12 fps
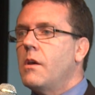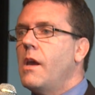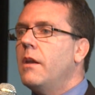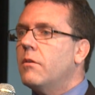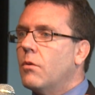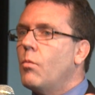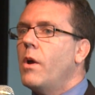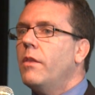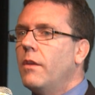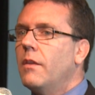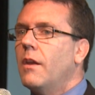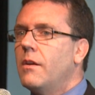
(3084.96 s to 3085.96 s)
And it's the
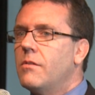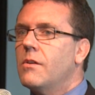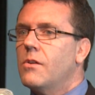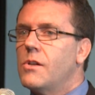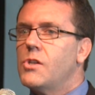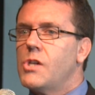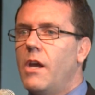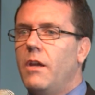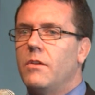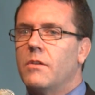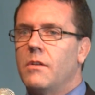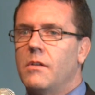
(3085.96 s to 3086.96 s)
one thing that isn't going to
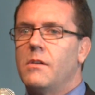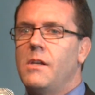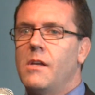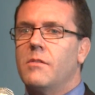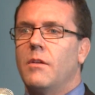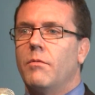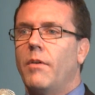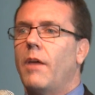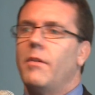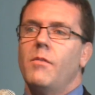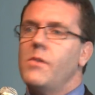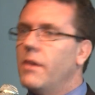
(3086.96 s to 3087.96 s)
change in the
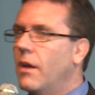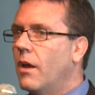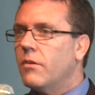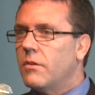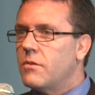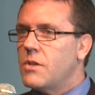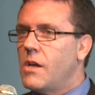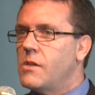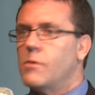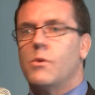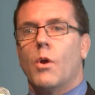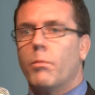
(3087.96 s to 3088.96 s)
DSM-5. Everything else is
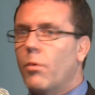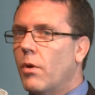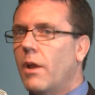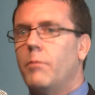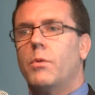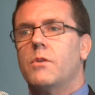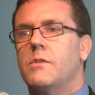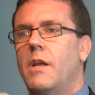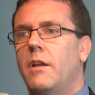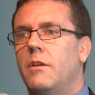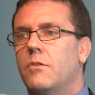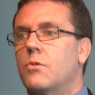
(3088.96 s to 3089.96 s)
changing, not borderline
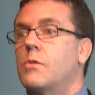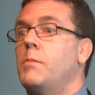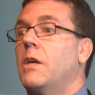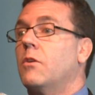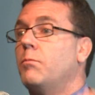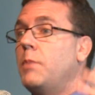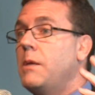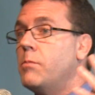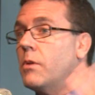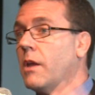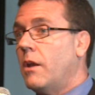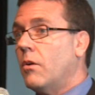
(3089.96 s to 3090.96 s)
personality disorder, because
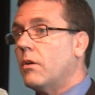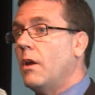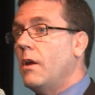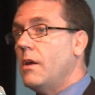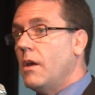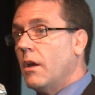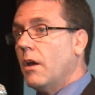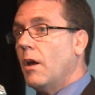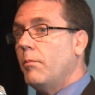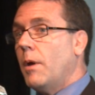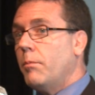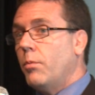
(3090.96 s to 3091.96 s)
people cannot
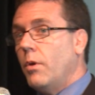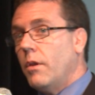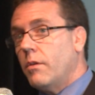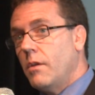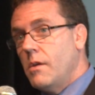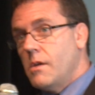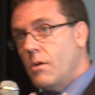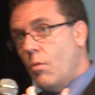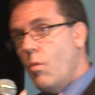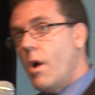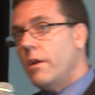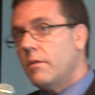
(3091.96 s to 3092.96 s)
come up with
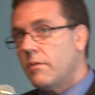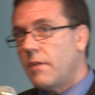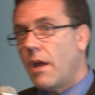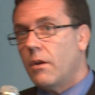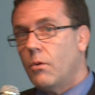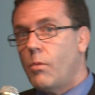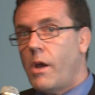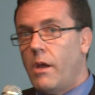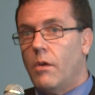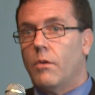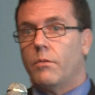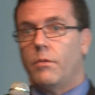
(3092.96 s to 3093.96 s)
one standard
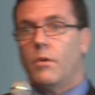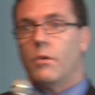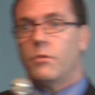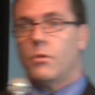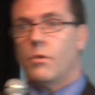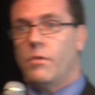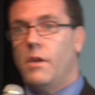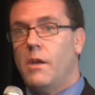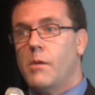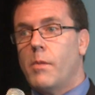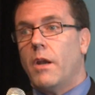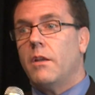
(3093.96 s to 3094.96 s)
way of sort of
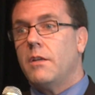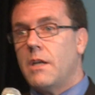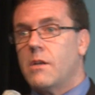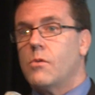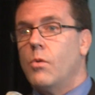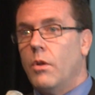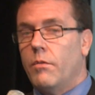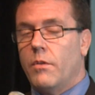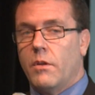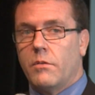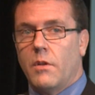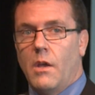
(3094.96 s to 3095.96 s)
thinking about it, yet all of
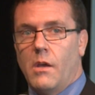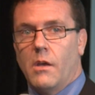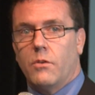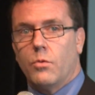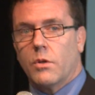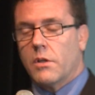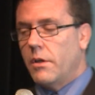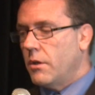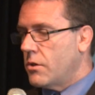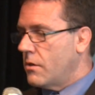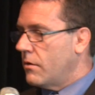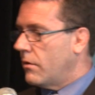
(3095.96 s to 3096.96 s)
us
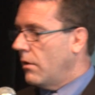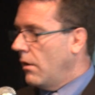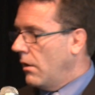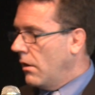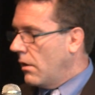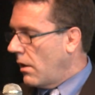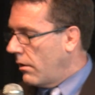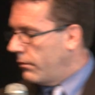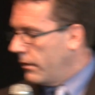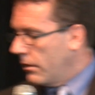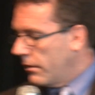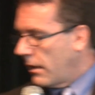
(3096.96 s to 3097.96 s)
clinicians
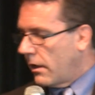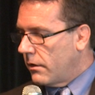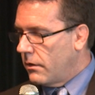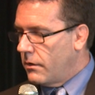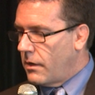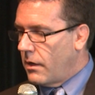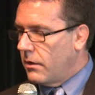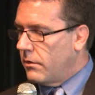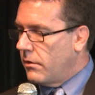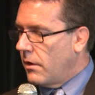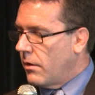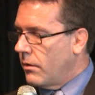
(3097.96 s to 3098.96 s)
feel that
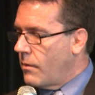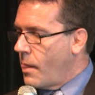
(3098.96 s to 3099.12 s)
it's there.